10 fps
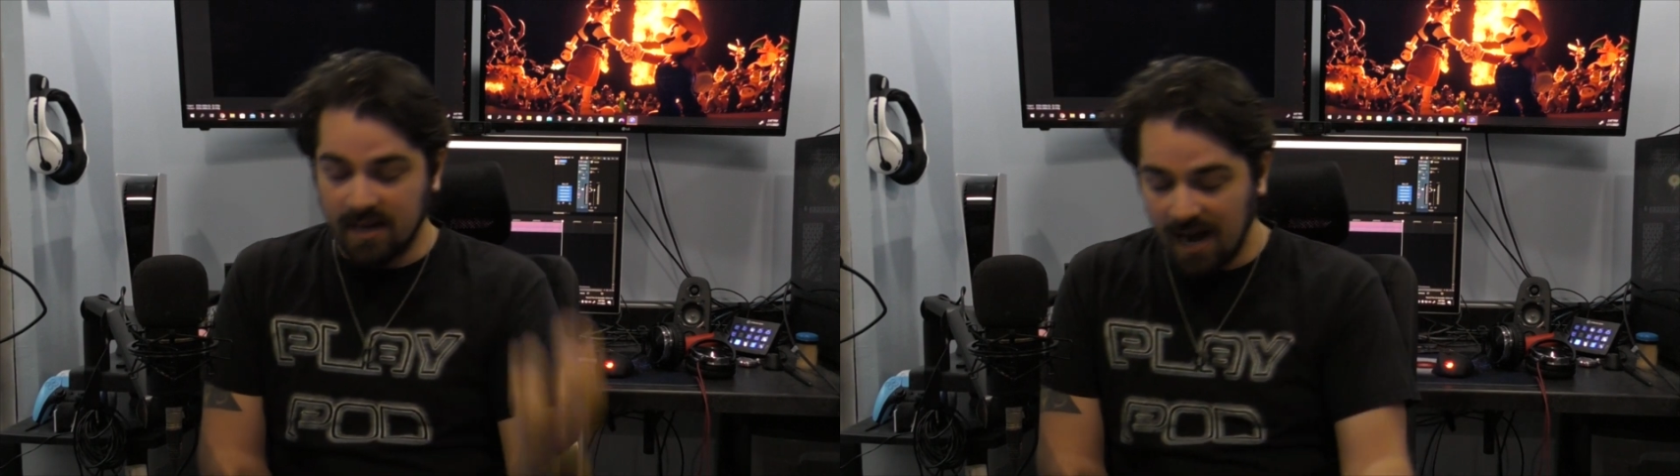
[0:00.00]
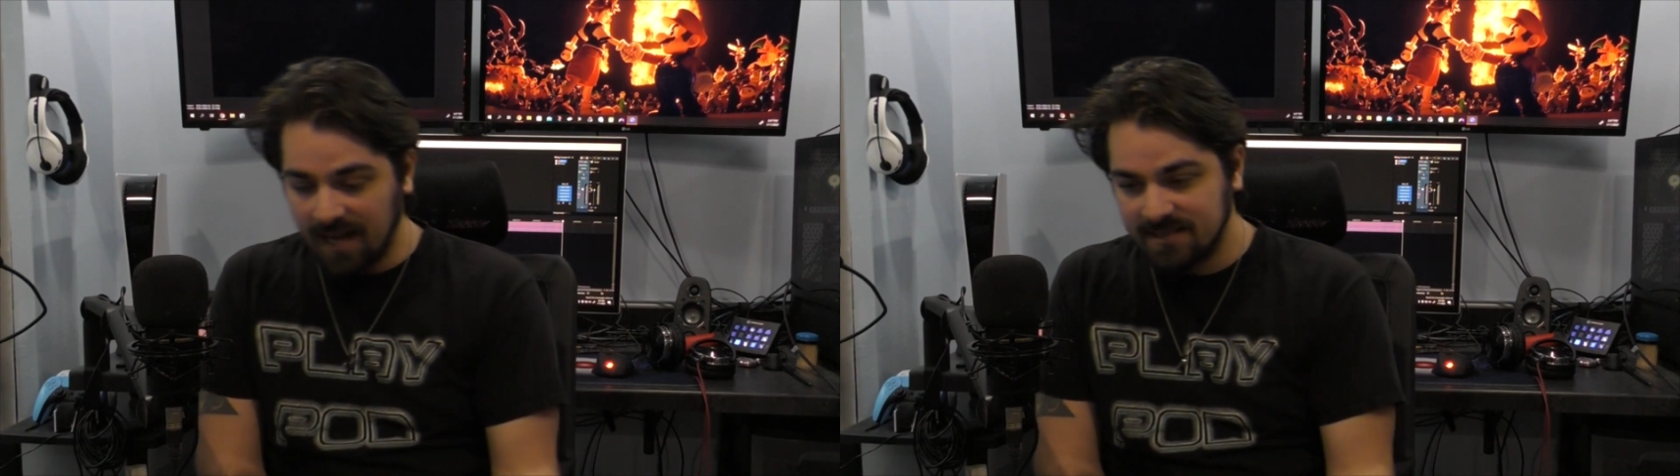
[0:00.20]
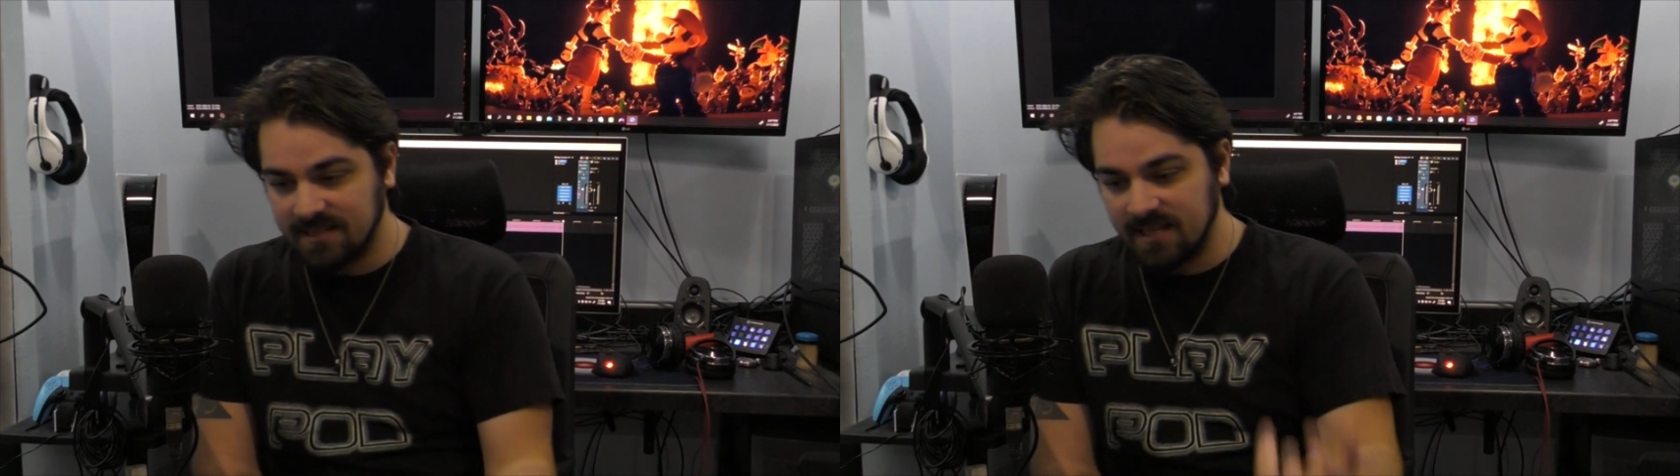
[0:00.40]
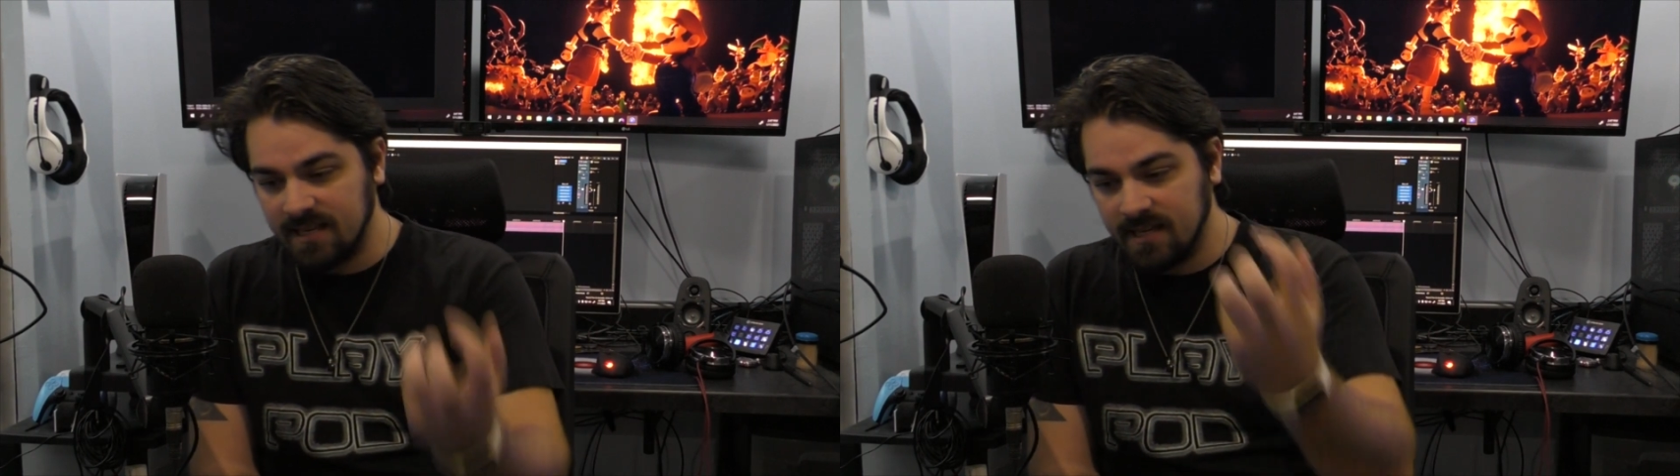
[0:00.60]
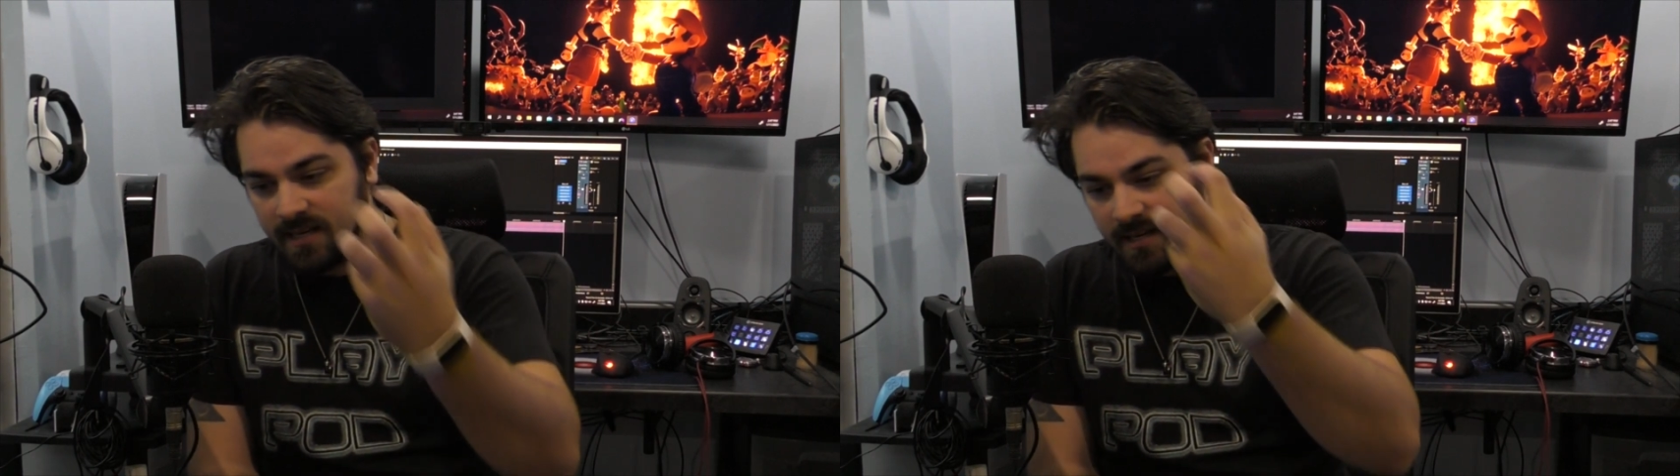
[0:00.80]

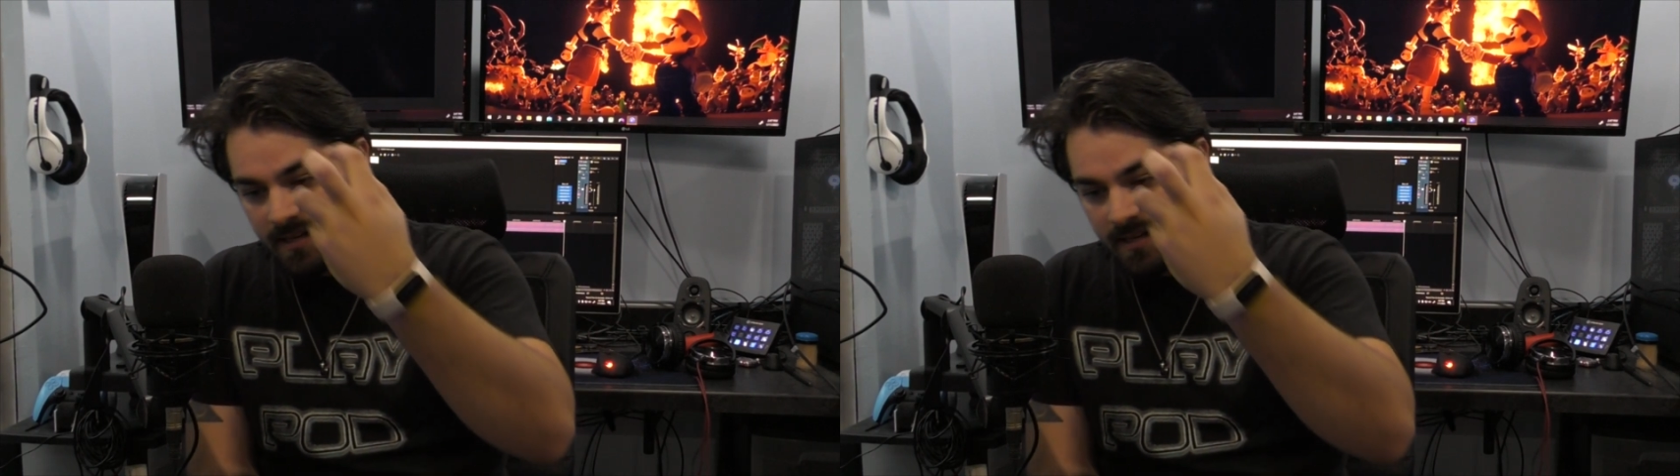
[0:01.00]
Akatsuki